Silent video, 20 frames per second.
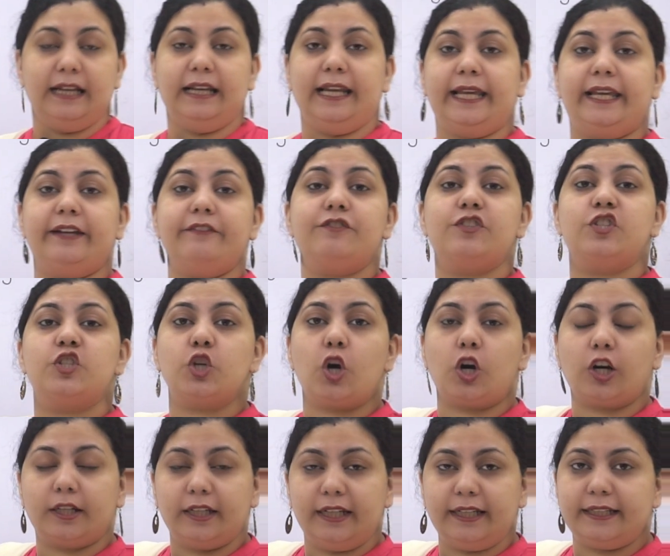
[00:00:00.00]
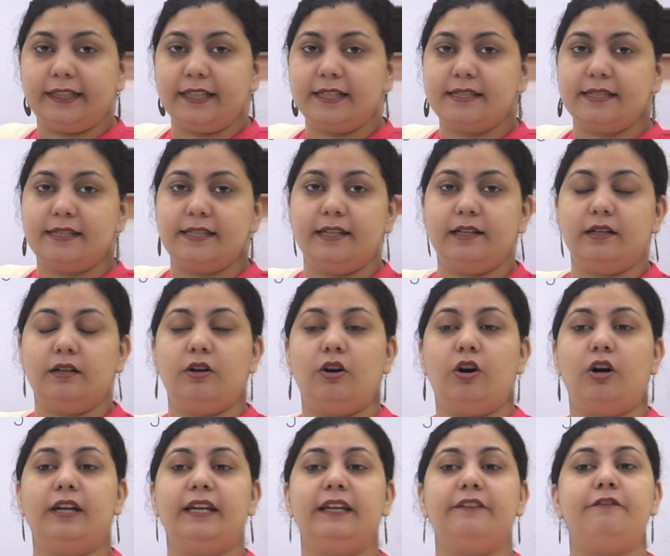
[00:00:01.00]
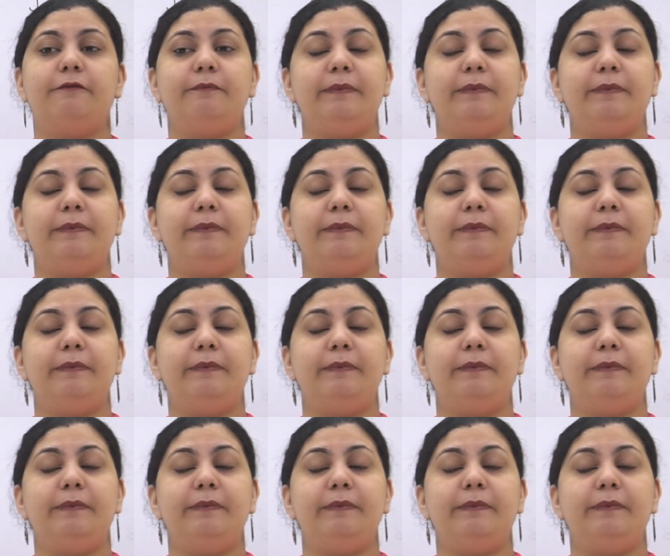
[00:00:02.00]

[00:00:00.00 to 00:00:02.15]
Like if chocolate is there or if